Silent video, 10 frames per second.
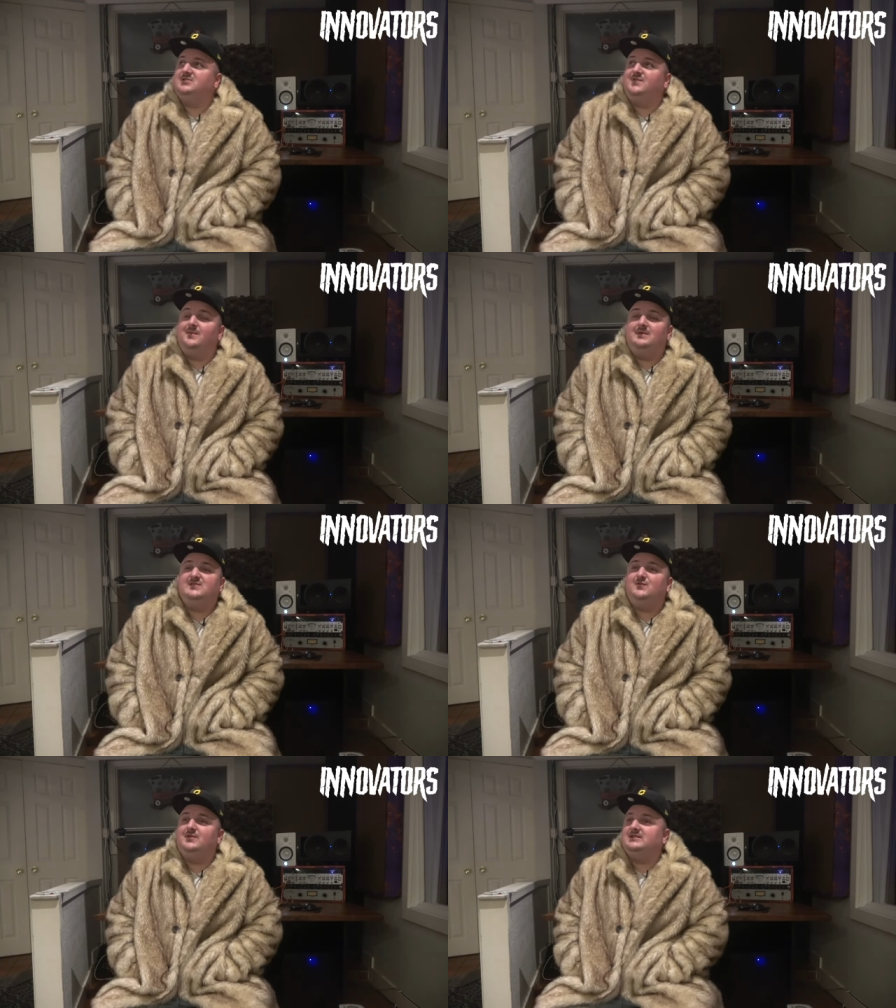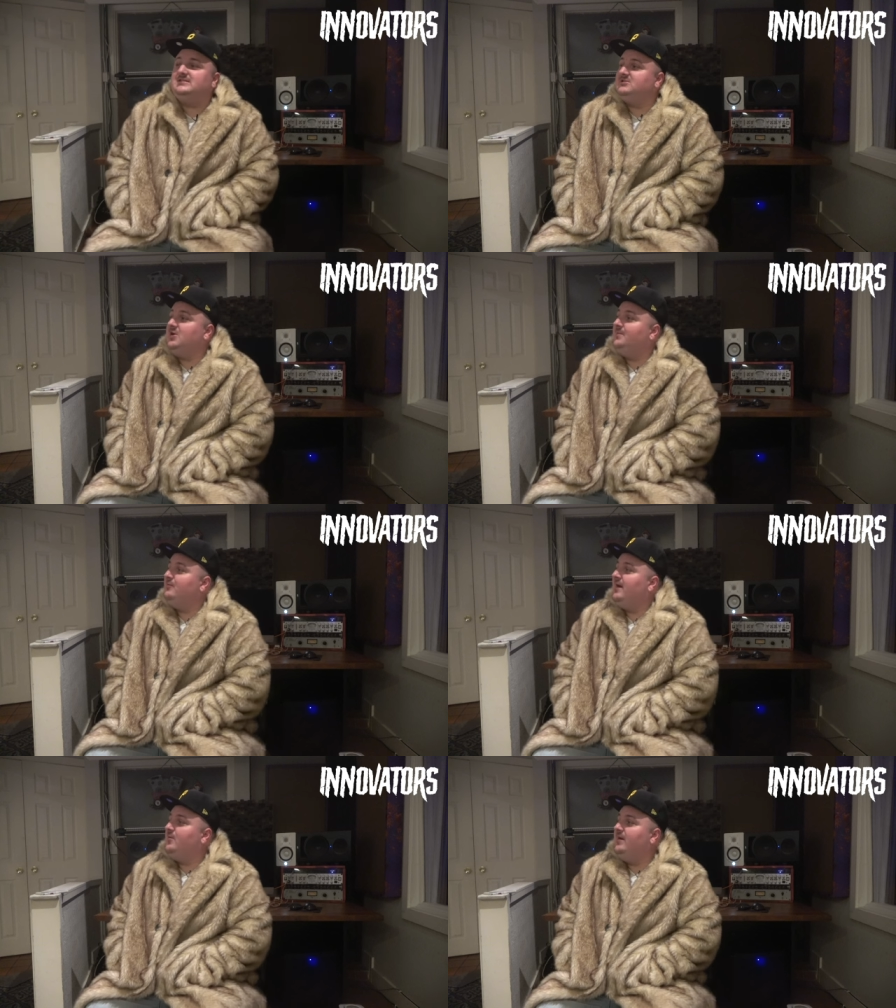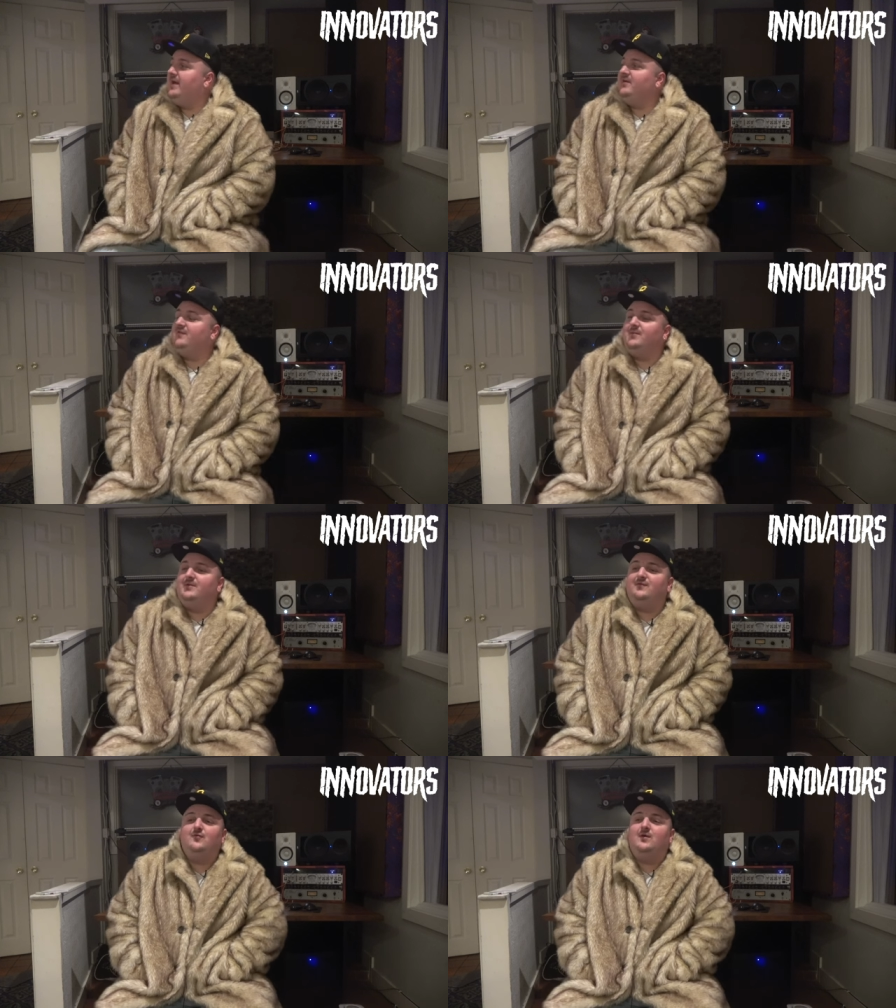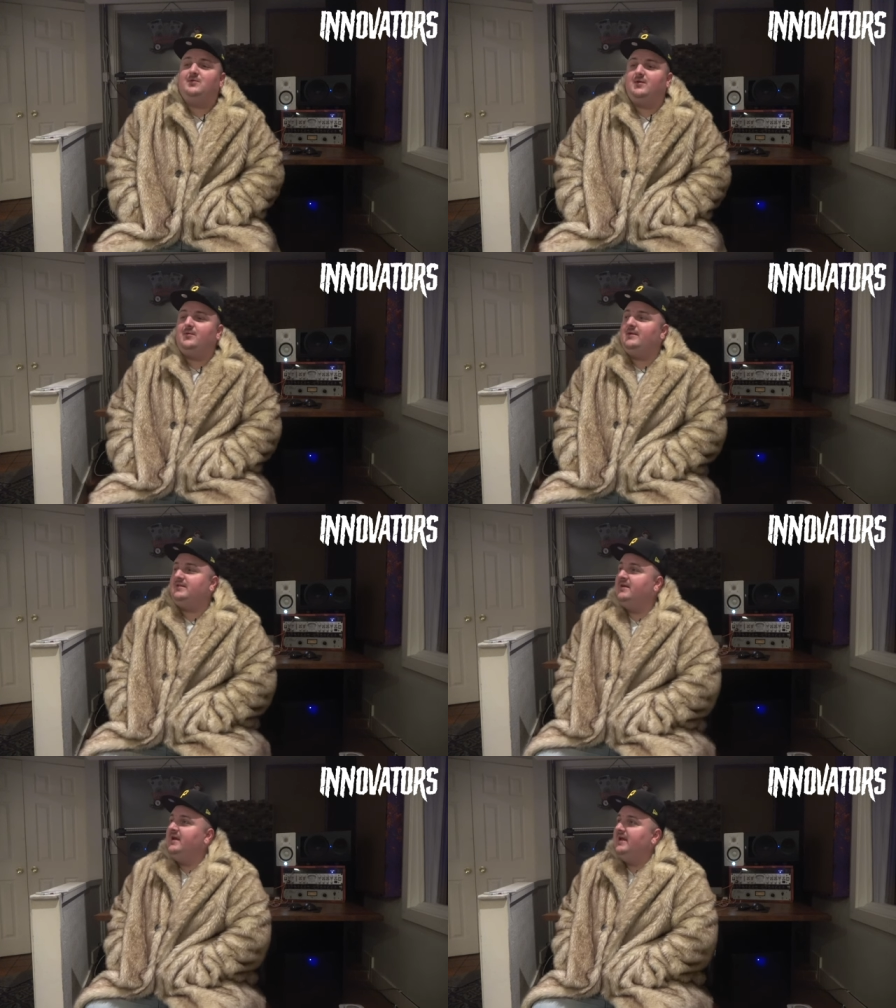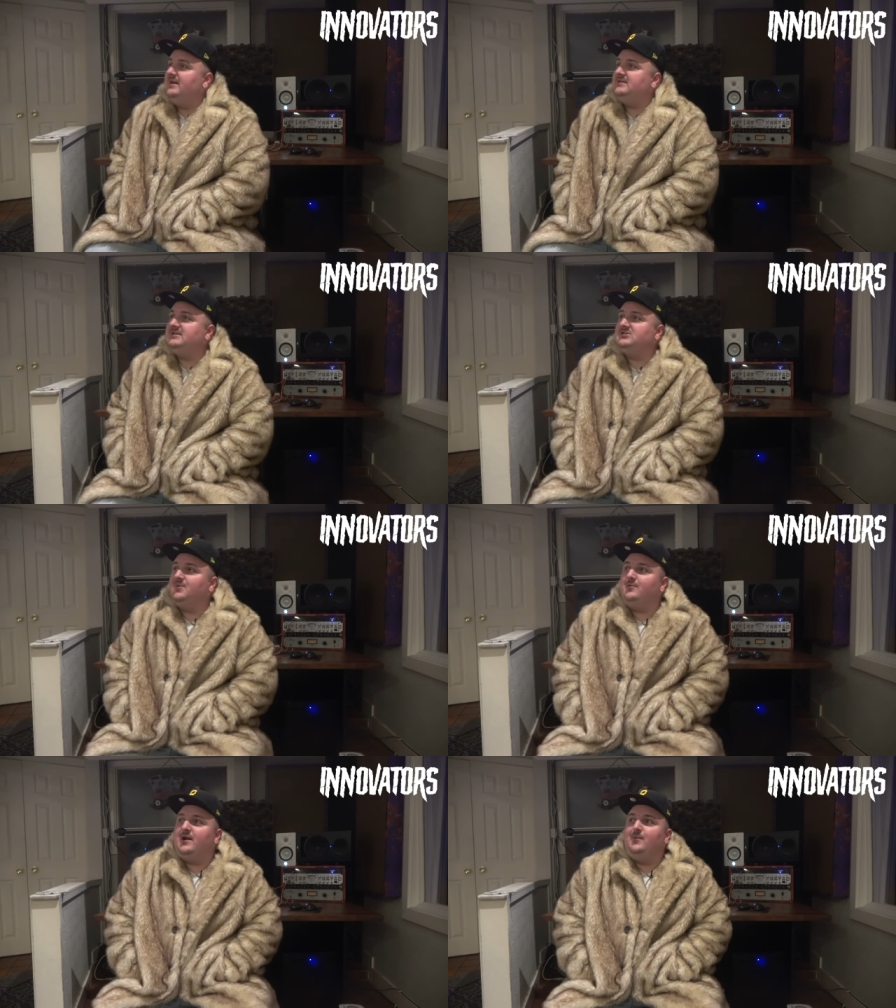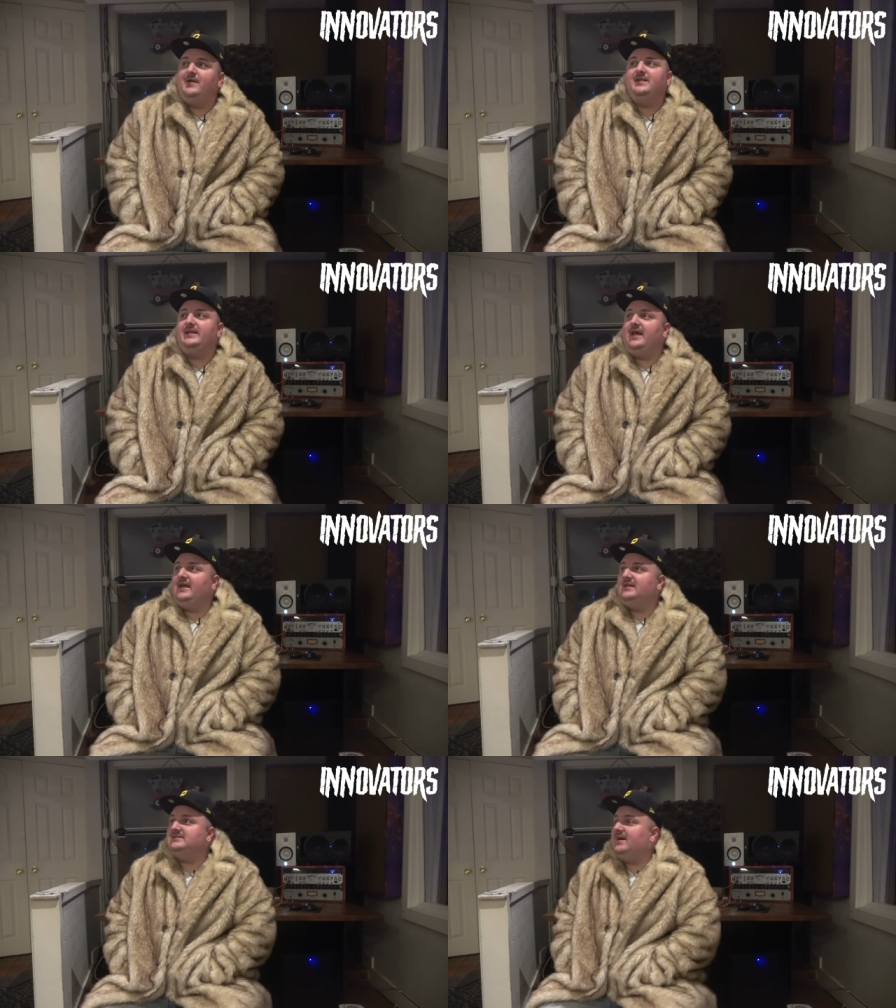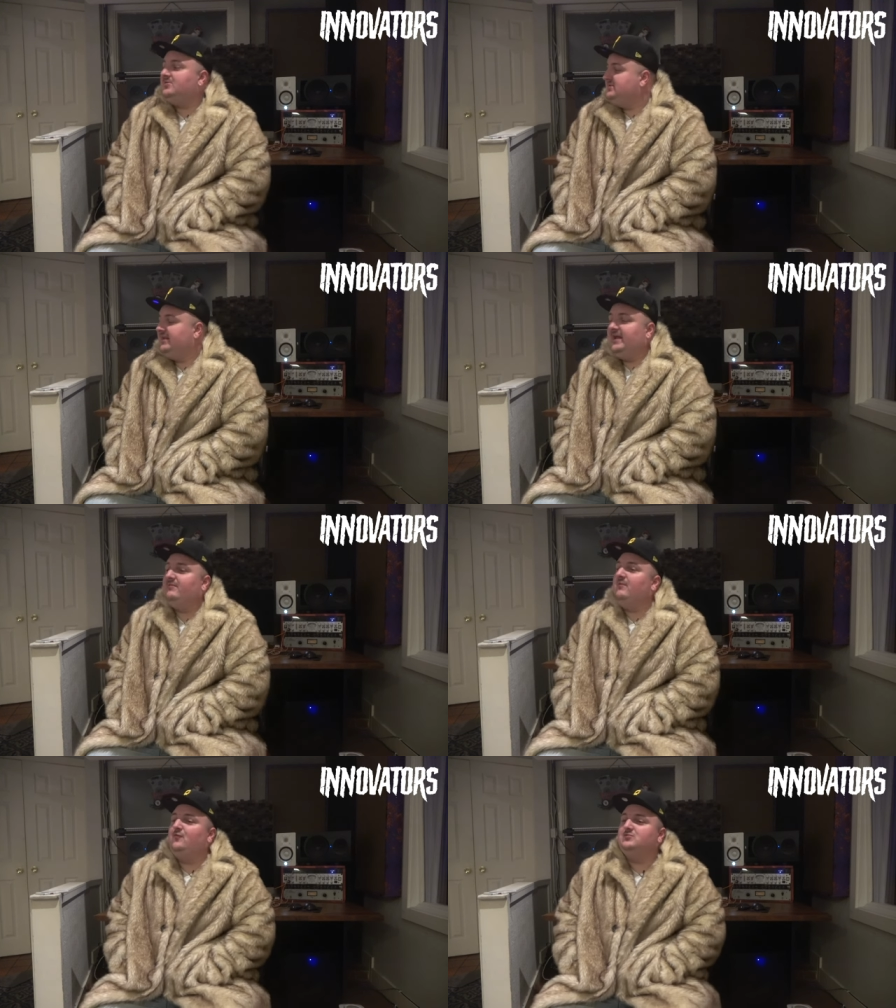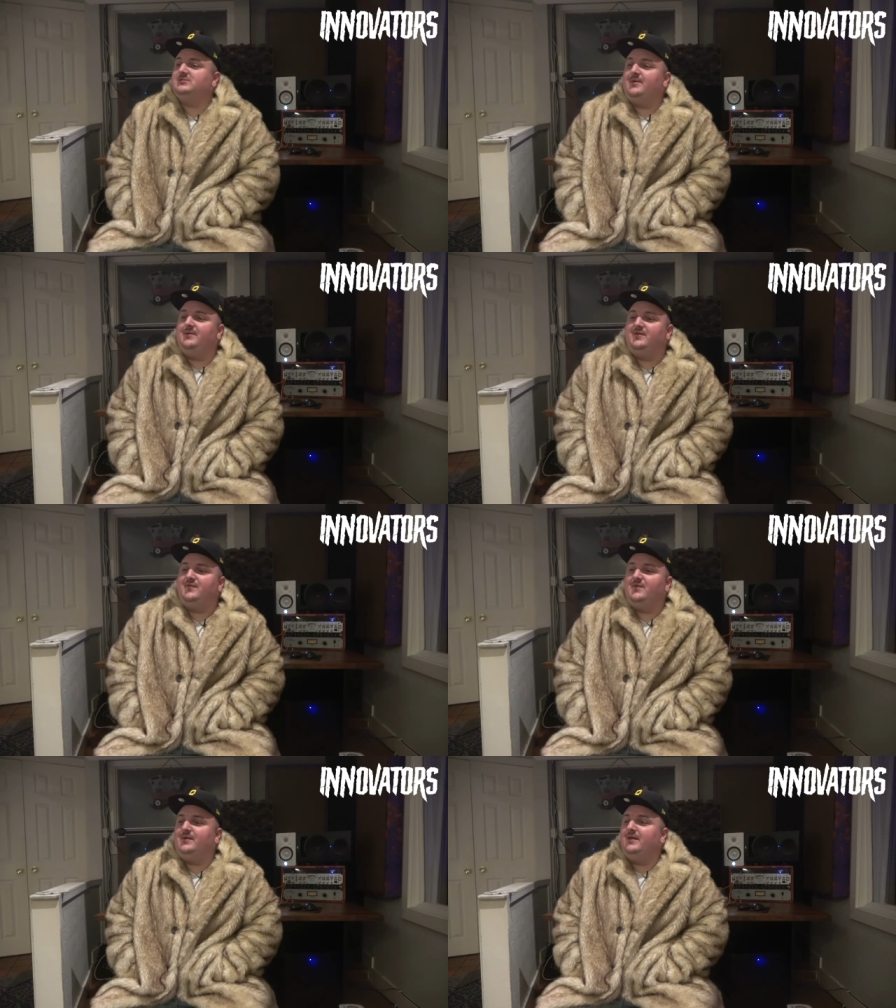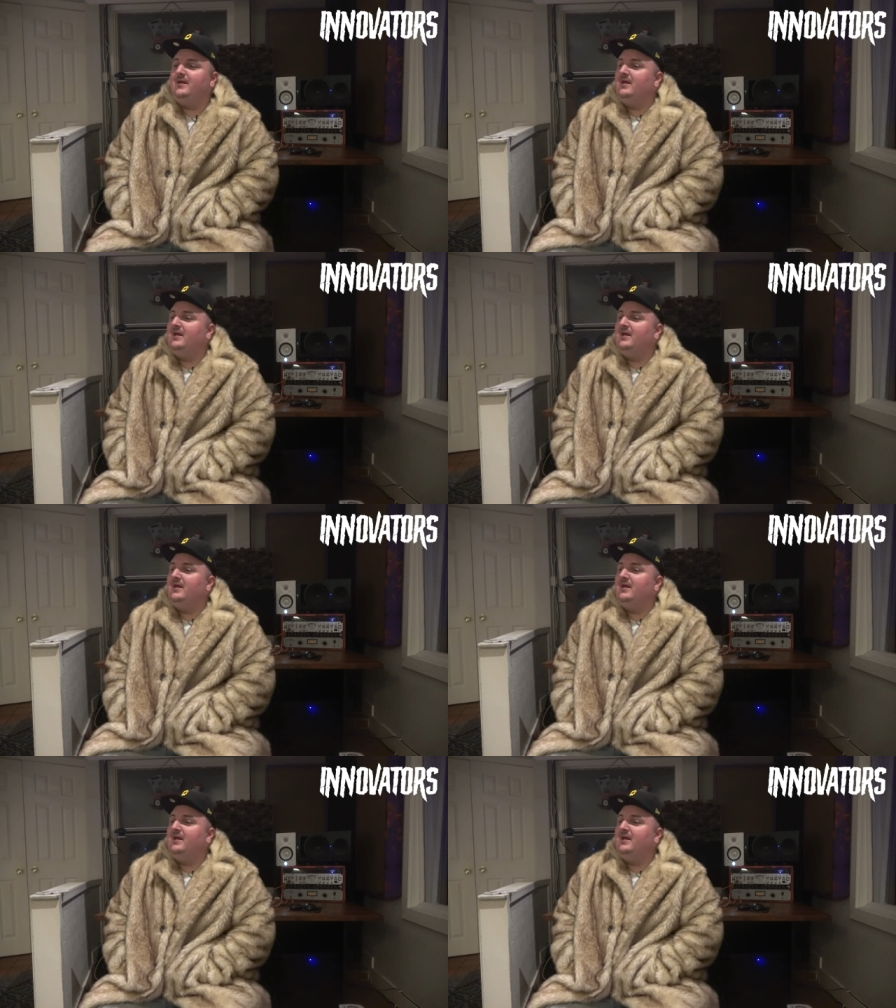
You feel me? This fool didn't snitch on me right away. You feel me? The fool who I'm talking about right there, he didn't snitch on me right away. The DA hit his house and then he gave him a full statement. You feel me?